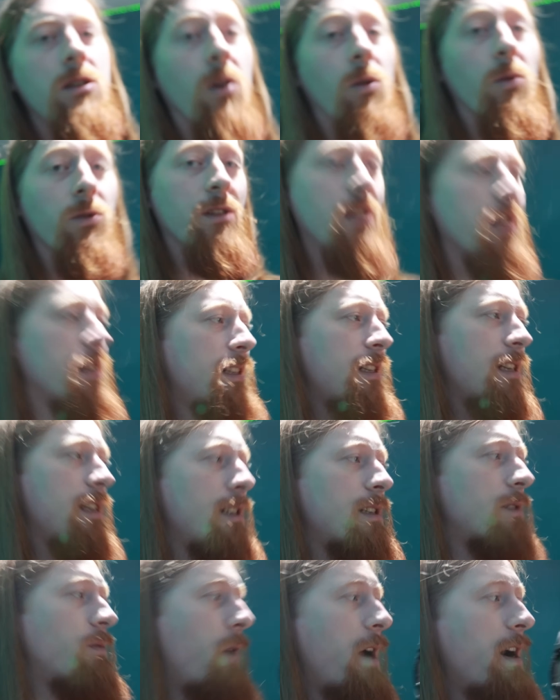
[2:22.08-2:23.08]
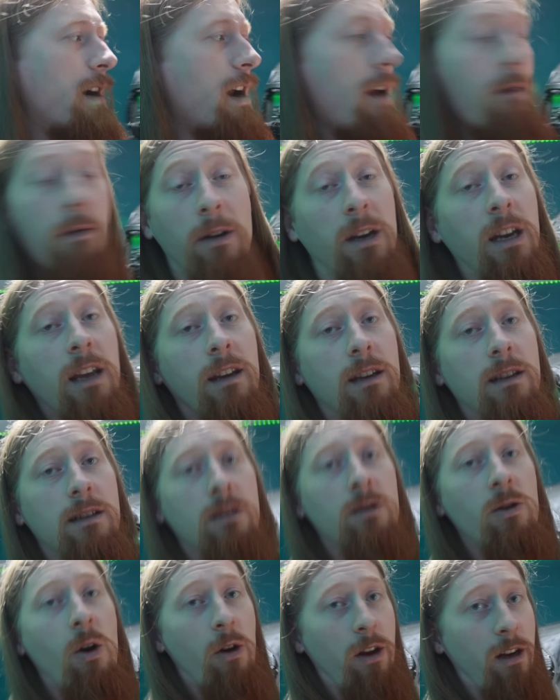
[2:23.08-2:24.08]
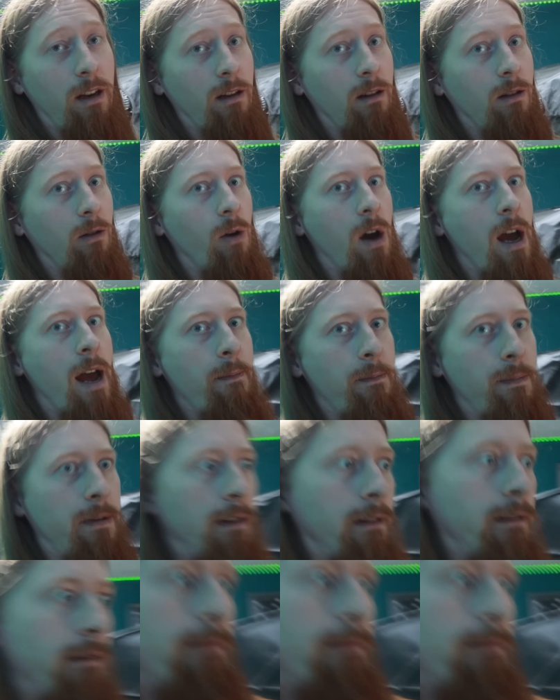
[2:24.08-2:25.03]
So this is where everything is going to happen.